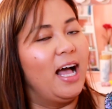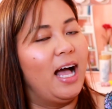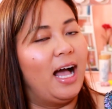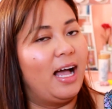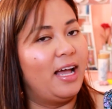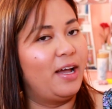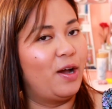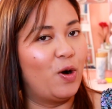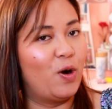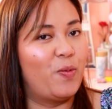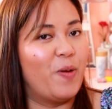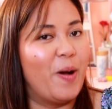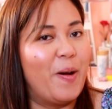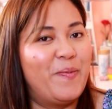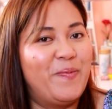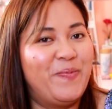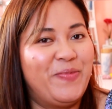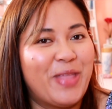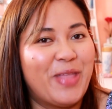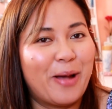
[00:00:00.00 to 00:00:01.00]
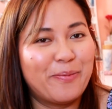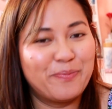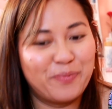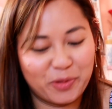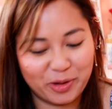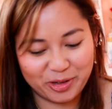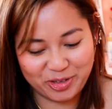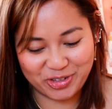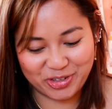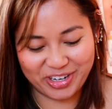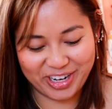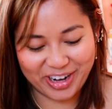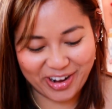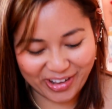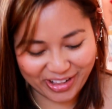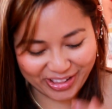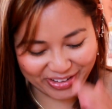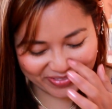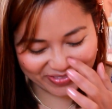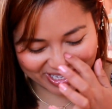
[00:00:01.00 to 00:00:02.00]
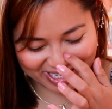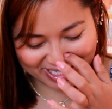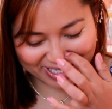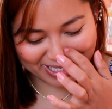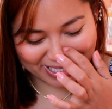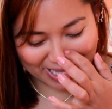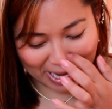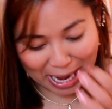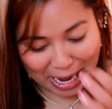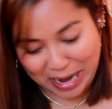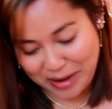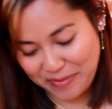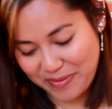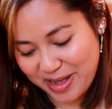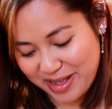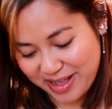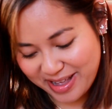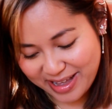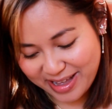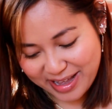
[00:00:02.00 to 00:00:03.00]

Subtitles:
I hope I'm not butchering all of this name.